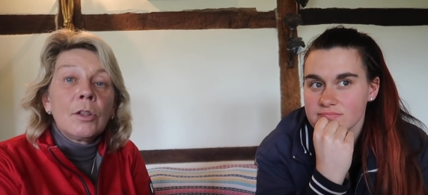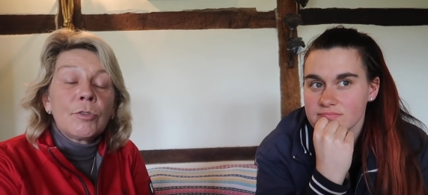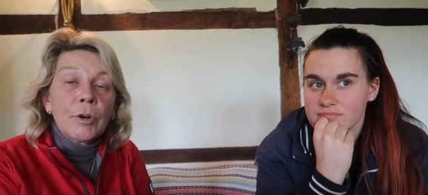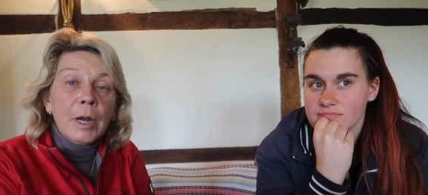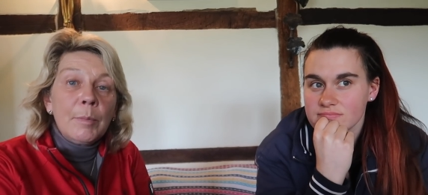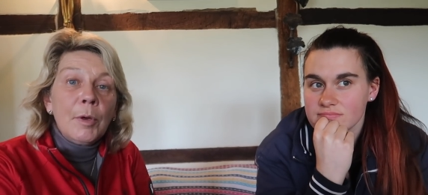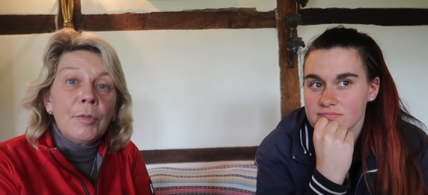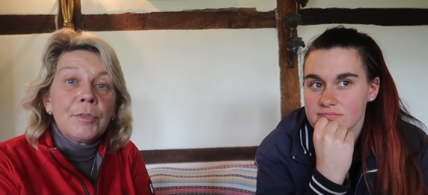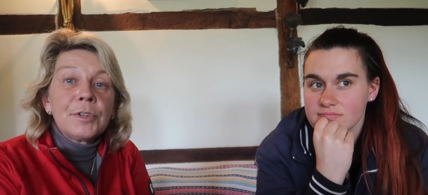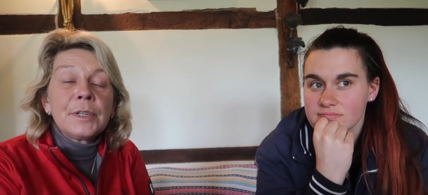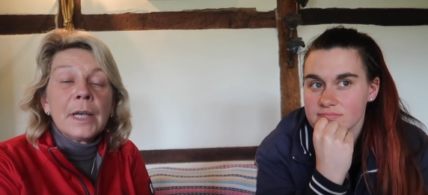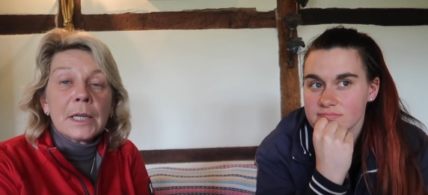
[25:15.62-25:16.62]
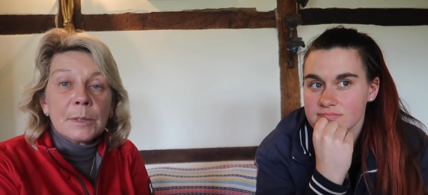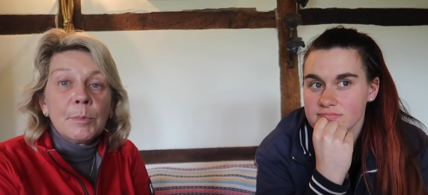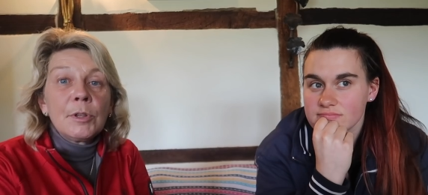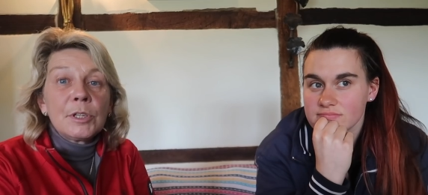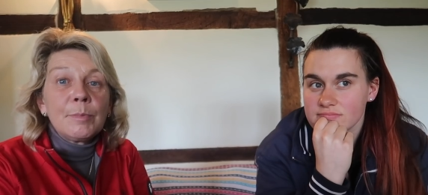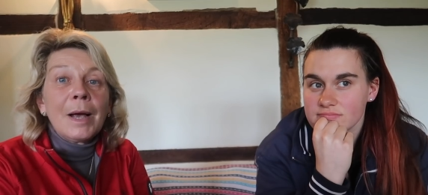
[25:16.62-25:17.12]
Speaker 1: three months, six
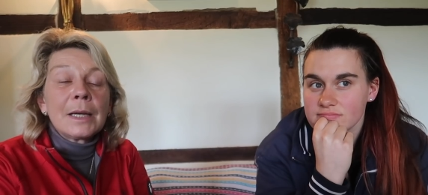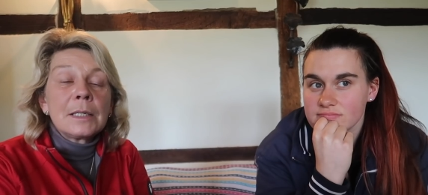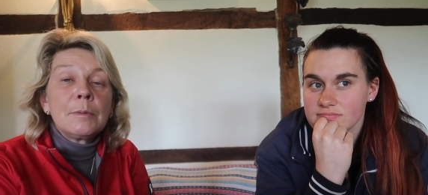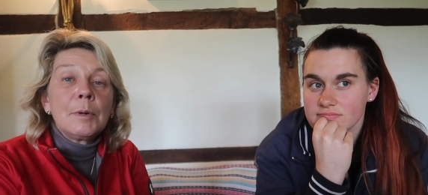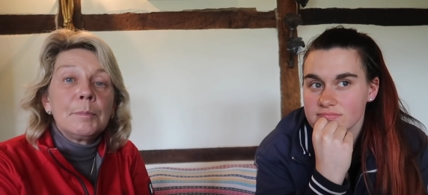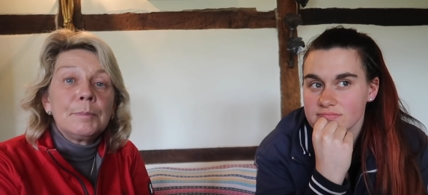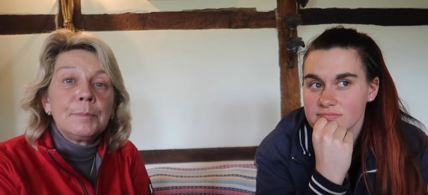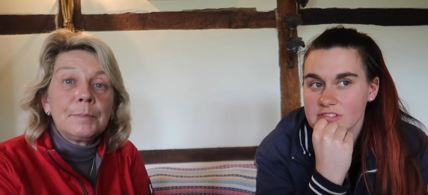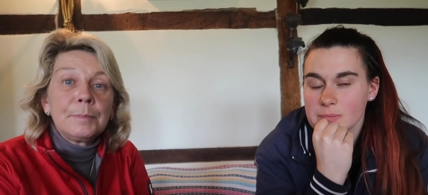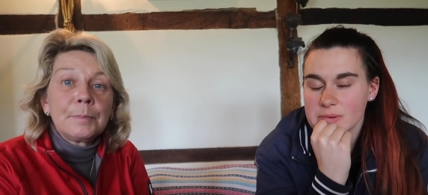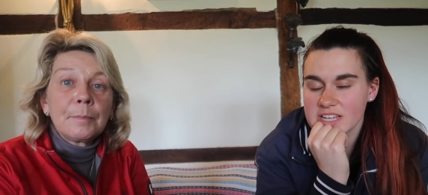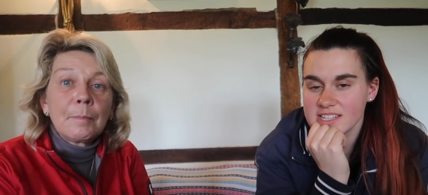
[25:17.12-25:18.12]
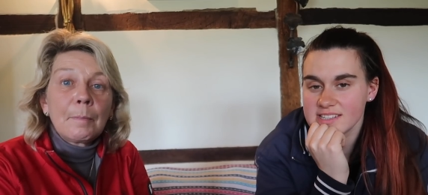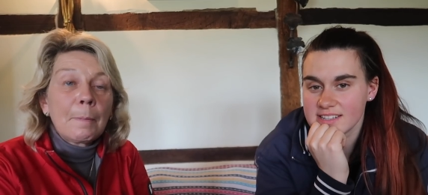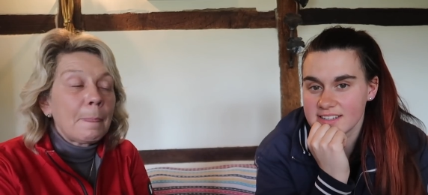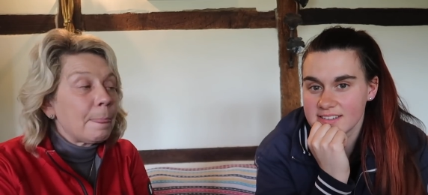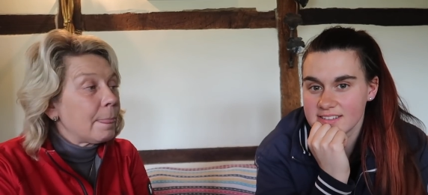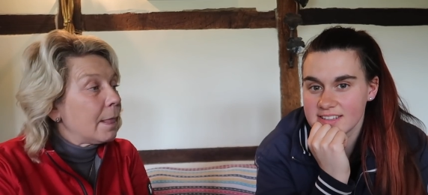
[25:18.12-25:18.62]
months maximum.
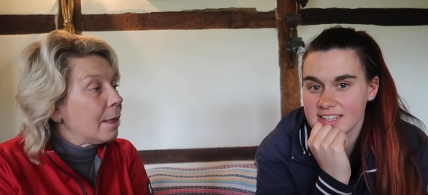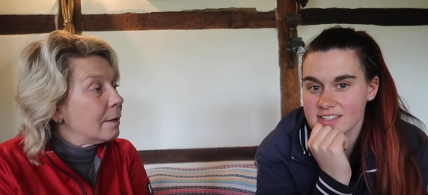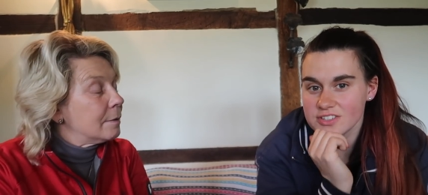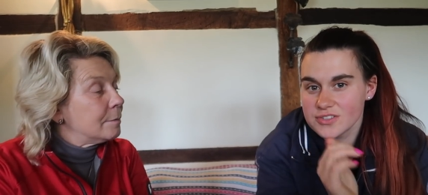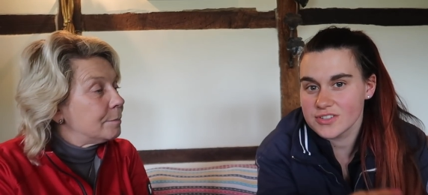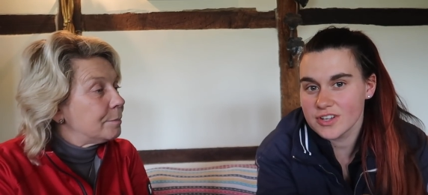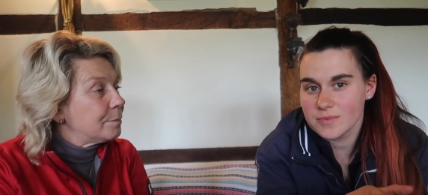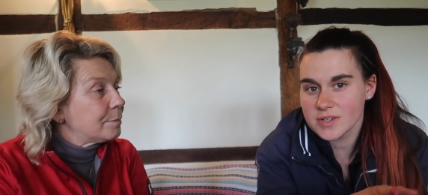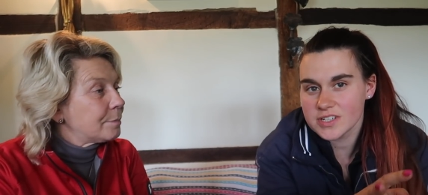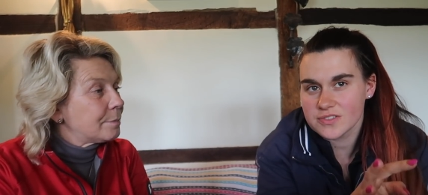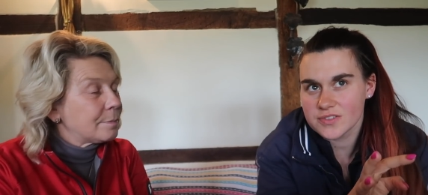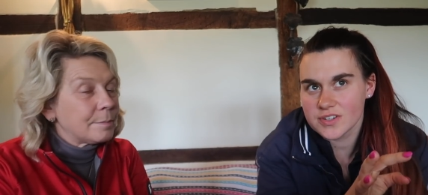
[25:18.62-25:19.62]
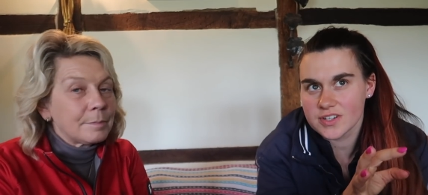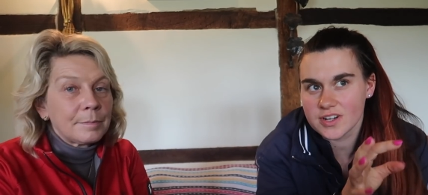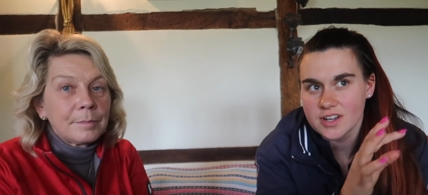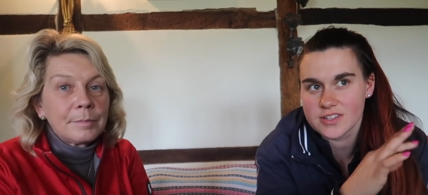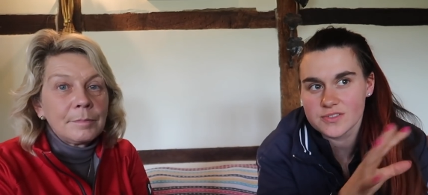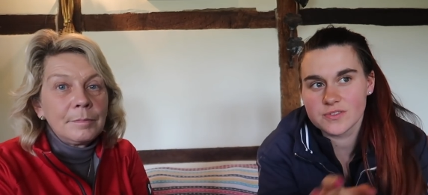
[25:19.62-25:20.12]
Speaker 2: Amazing. Thank you so much for
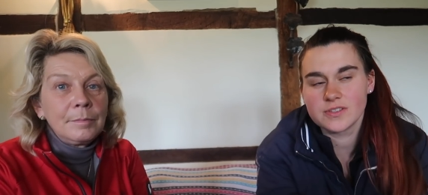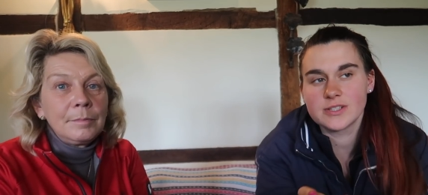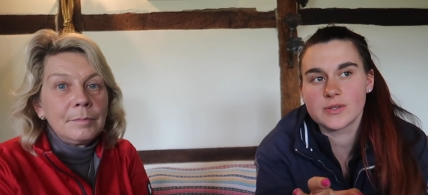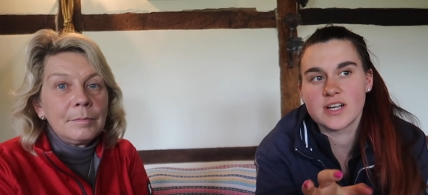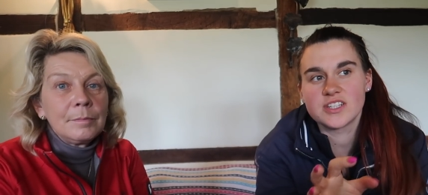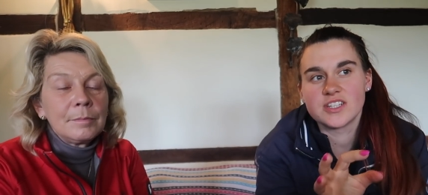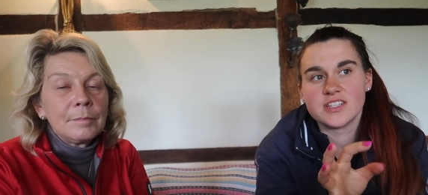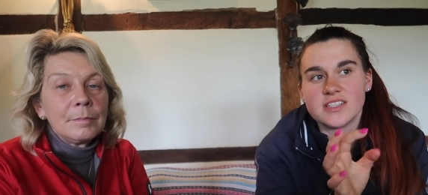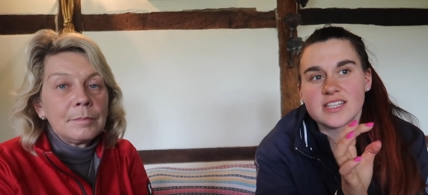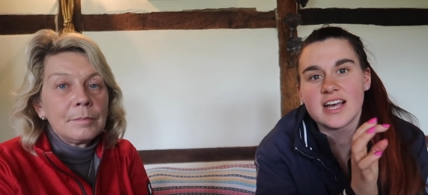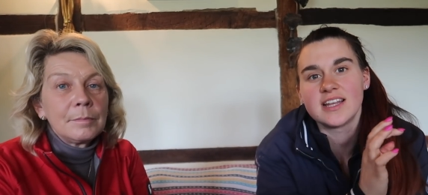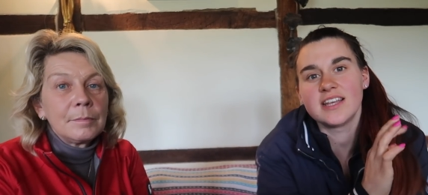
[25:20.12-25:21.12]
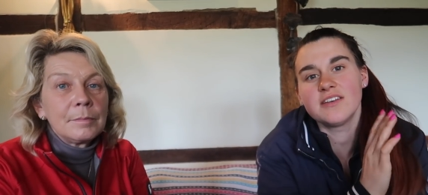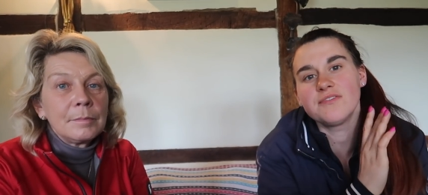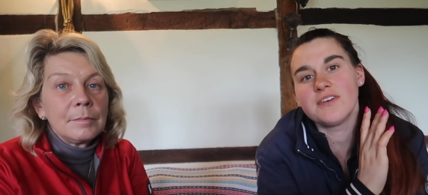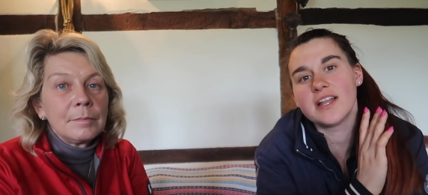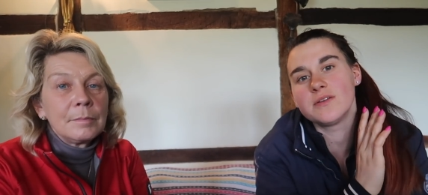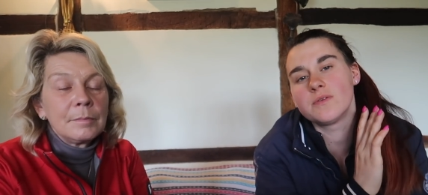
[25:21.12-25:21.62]
answering all these questions. And if
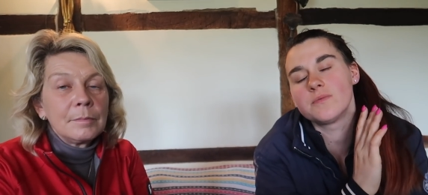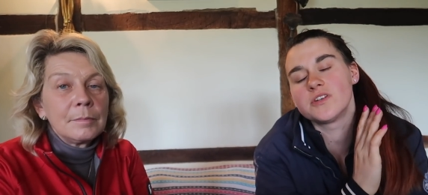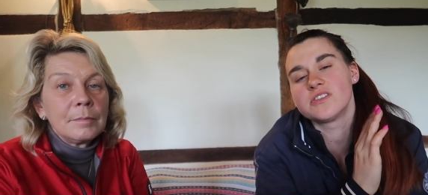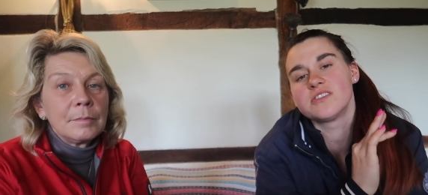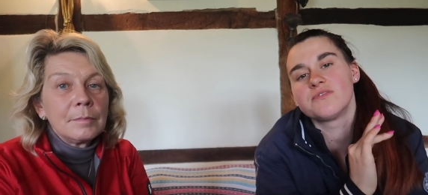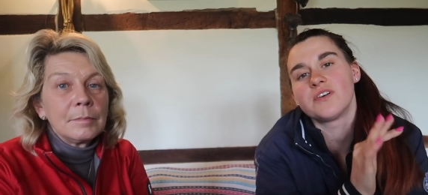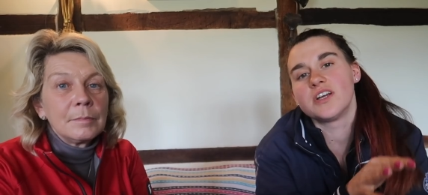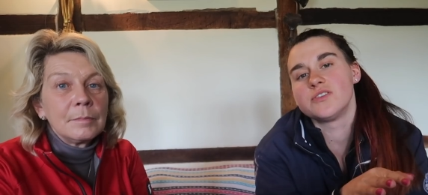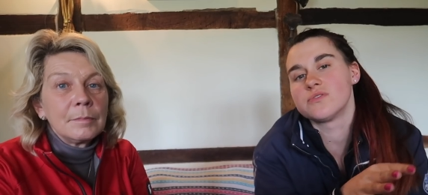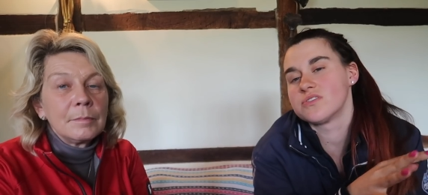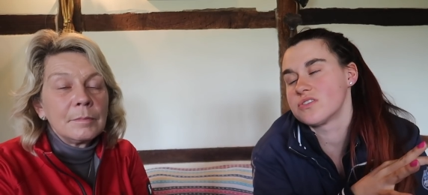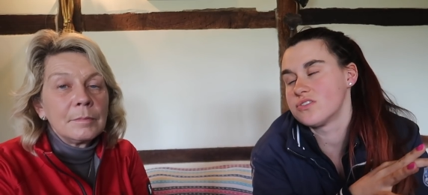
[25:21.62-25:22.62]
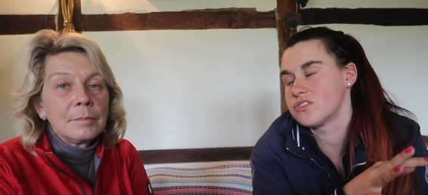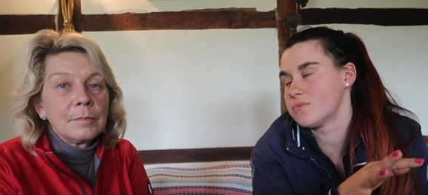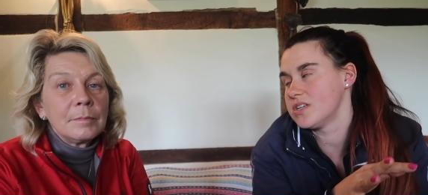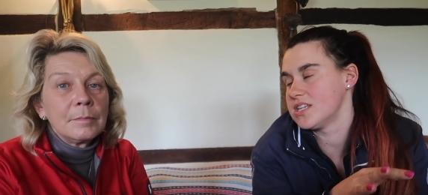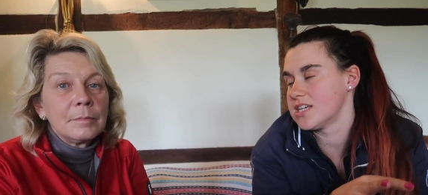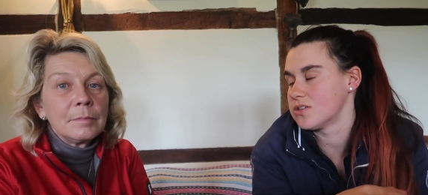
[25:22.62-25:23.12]
anyone wanted to find you on social
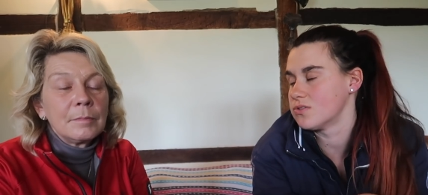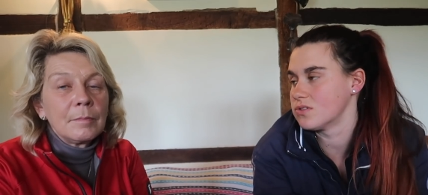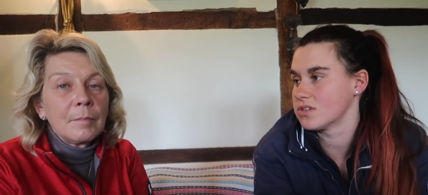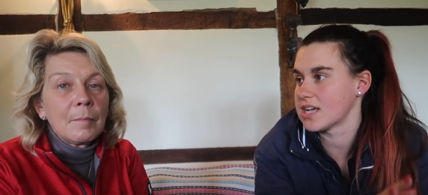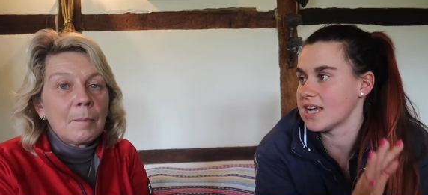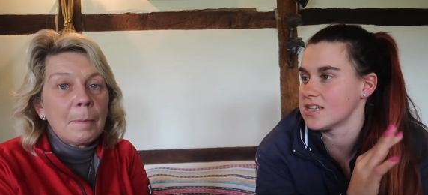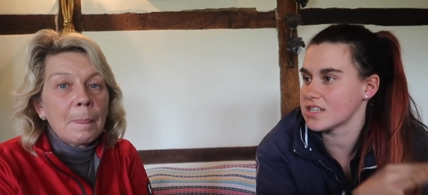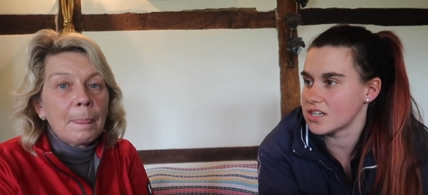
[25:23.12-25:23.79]
media or get in